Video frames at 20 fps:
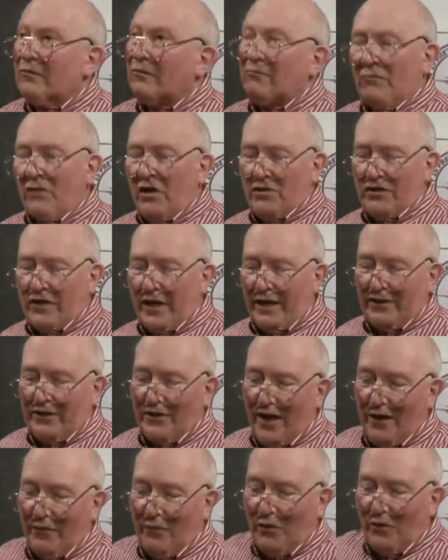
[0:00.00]
No
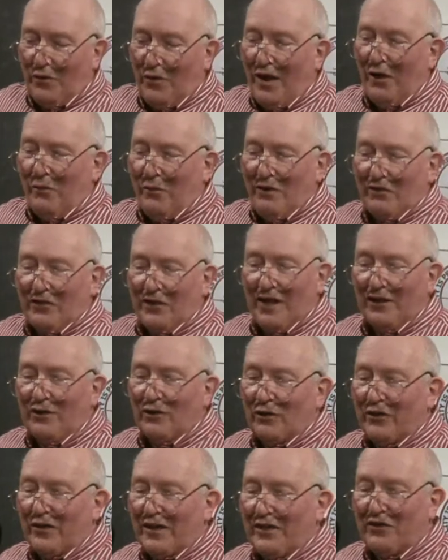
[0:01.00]
sex now. Now we've
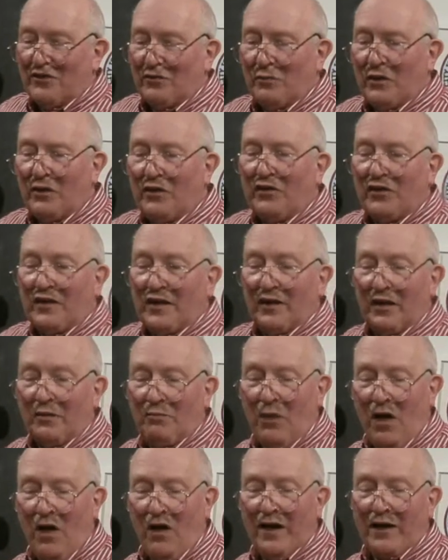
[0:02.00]
settled this, we'll seal
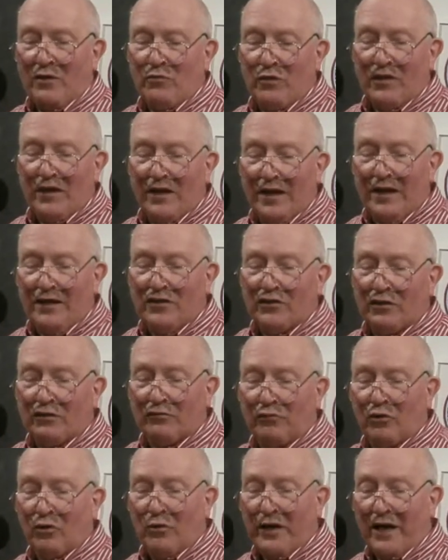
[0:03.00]
the bargain with a kiss
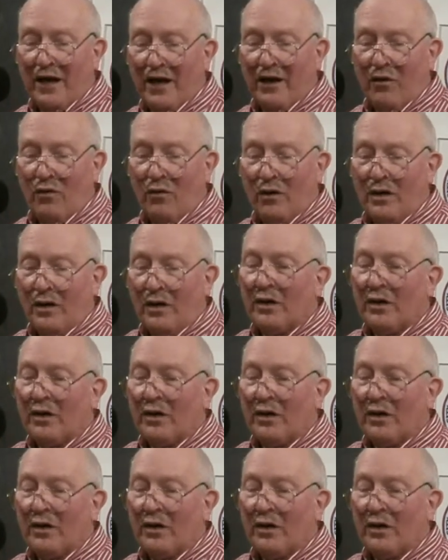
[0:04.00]
afore we go.